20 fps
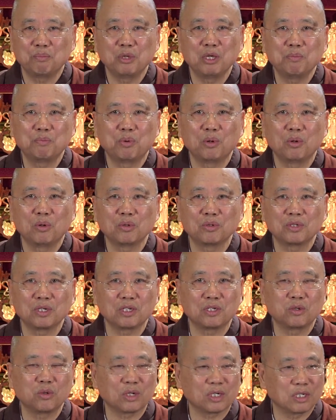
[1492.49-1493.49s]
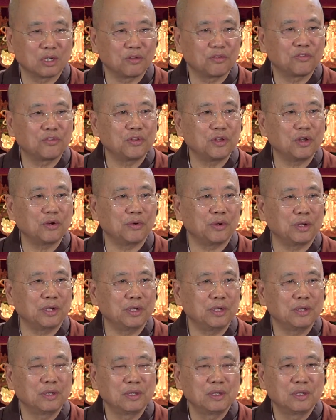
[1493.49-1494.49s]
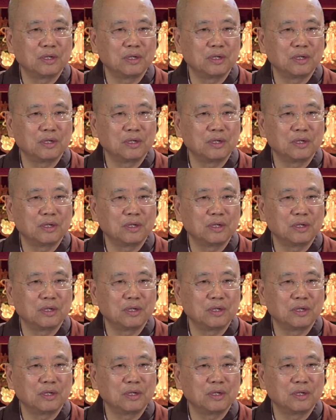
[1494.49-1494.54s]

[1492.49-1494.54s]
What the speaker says: people just look at the theory.